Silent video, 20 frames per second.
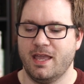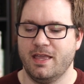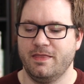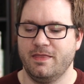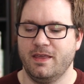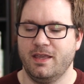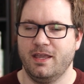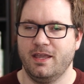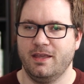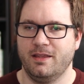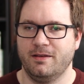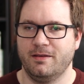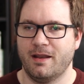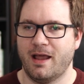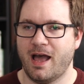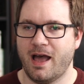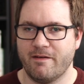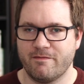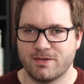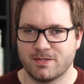And then
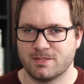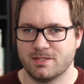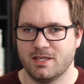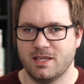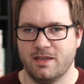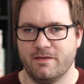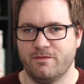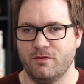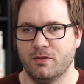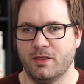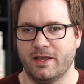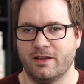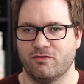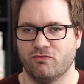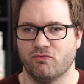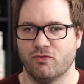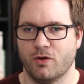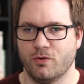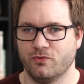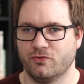obviously if you like
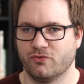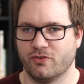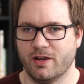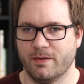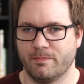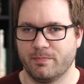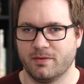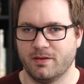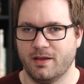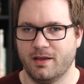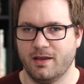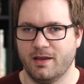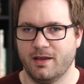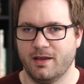road trip